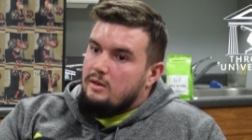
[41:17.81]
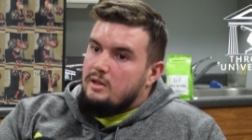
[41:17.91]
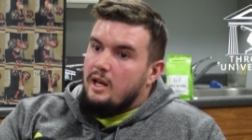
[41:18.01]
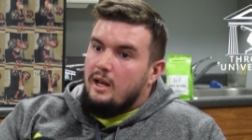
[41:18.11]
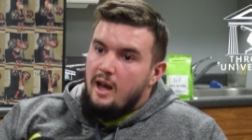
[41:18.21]

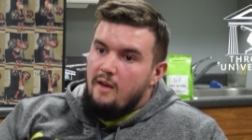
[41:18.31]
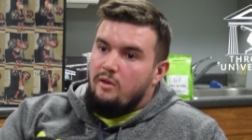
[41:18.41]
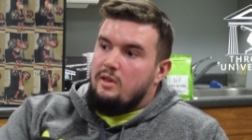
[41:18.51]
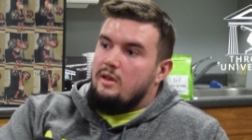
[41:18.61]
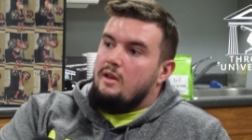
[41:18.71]
take
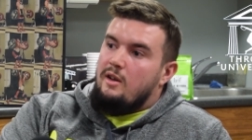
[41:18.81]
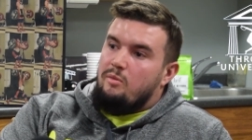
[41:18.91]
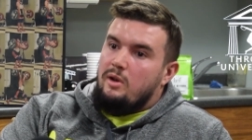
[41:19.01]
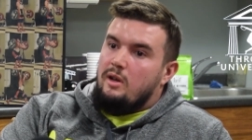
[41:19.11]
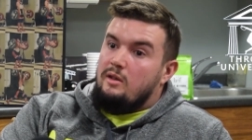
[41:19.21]
everything that I've
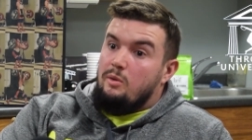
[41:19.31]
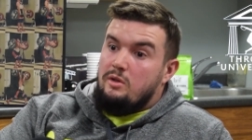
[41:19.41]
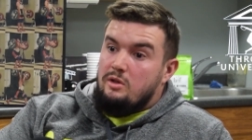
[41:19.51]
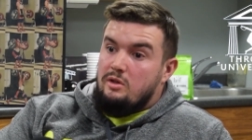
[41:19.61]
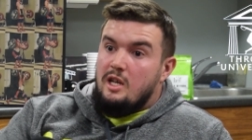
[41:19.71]
put into
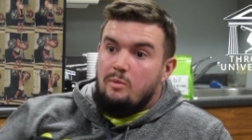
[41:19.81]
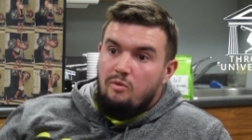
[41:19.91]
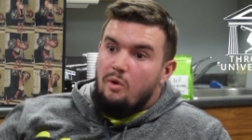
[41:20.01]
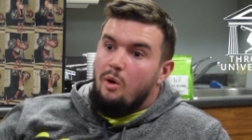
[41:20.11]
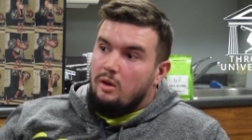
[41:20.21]
and just keep
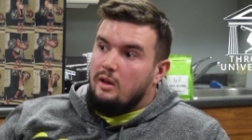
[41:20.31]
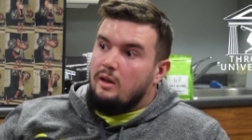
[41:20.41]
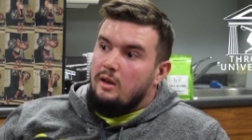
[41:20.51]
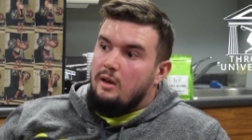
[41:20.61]
rolling